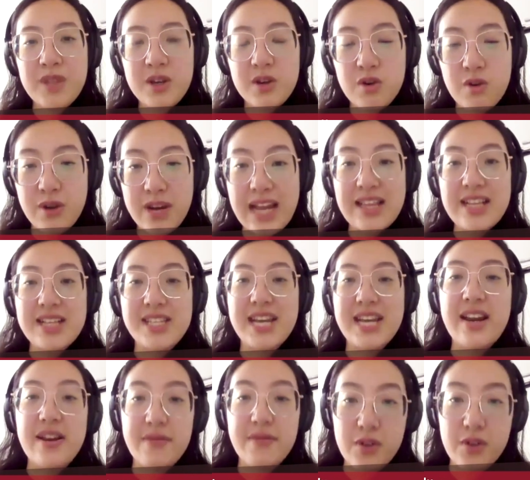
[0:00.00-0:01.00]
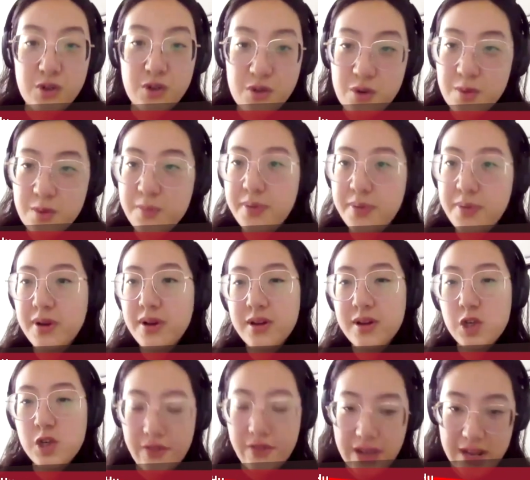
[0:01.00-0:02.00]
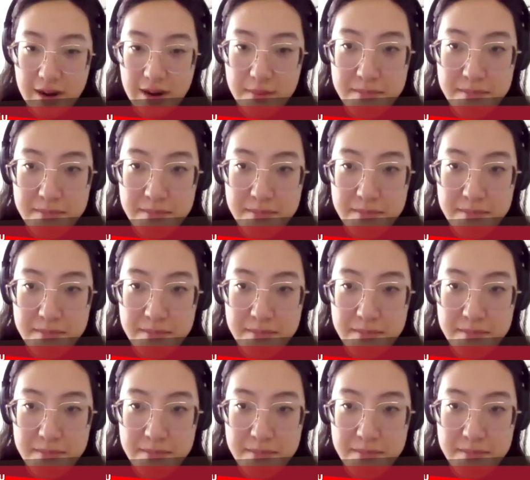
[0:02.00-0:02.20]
create this kind of group driven